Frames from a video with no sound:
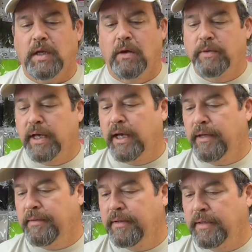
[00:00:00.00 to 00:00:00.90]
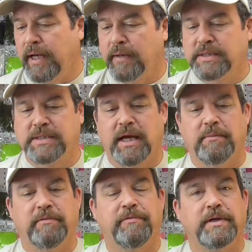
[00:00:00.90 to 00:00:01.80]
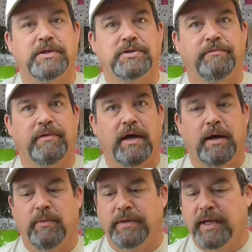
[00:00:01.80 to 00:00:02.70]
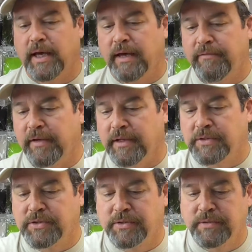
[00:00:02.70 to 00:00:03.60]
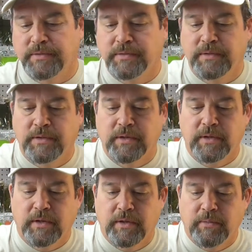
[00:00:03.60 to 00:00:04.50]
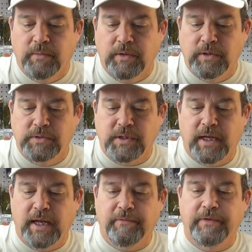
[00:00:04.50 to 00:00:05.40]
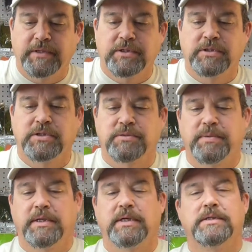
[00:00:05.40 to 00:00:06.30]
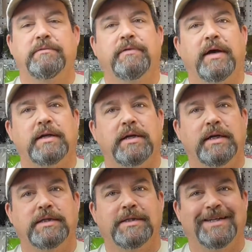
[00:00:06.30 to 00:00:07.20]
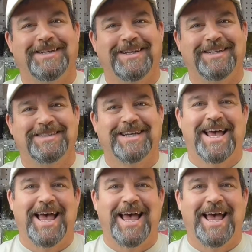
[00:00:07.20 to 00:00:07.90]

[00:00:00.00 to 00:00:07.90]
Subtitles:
Okay, now it's time to finish the fly with a half hitch. We're using half hitches just because I find it easy to teach.